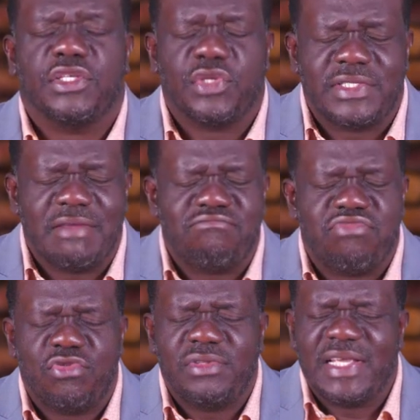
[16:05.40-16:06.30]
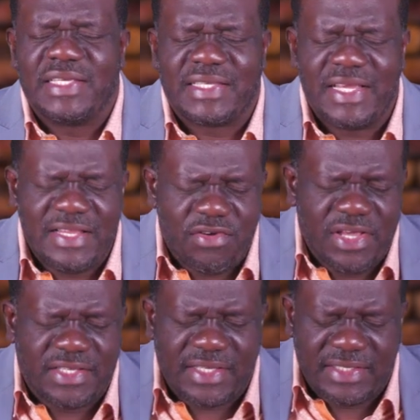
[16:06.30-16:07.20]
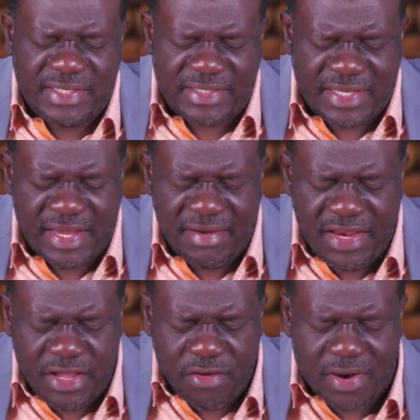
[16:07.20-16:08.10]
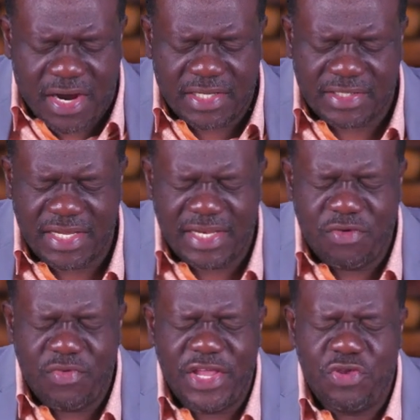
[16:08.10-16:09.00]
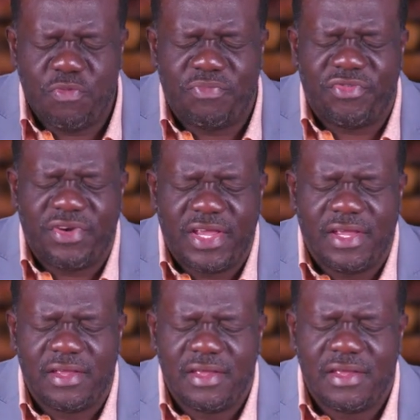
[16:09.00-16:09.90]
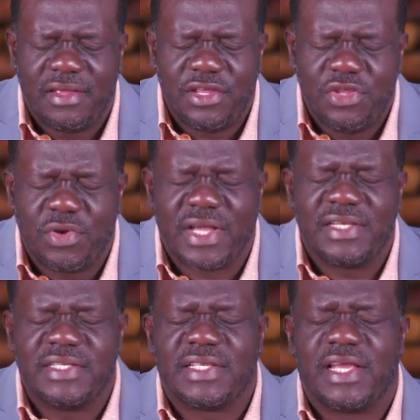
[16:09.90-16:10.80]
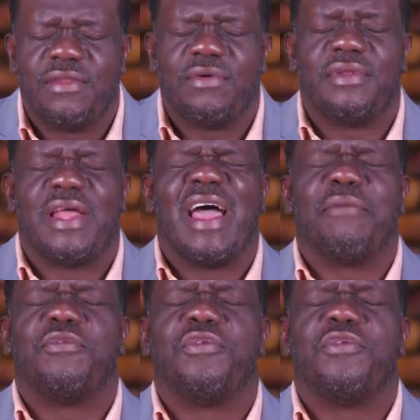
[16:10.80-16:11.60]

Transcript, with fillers: So it's a boldness in it's, it's a stirring in your heart. And then when you pray, you can decide, Lord, I'm